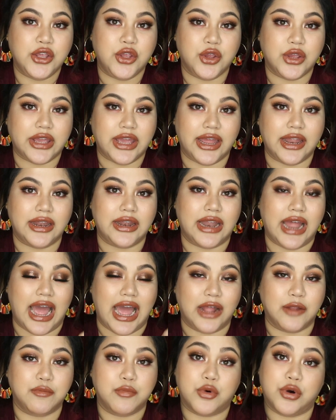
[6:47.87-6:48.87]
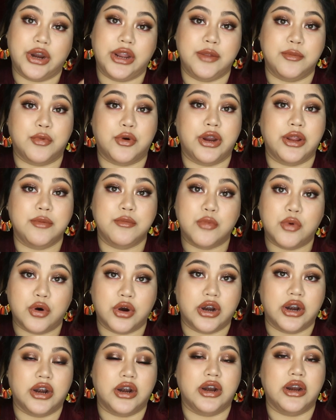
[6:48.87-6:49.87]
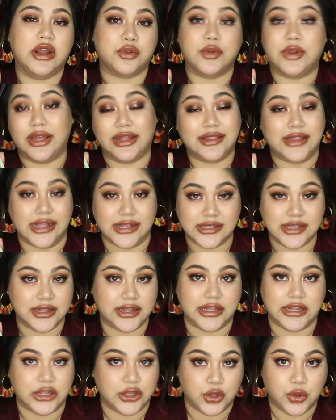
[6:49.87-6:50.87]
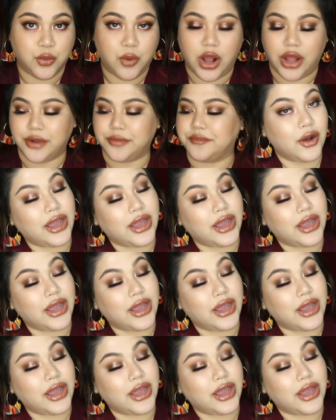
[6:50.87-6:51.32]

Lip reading: you can add more and more and more to the intensity that you want.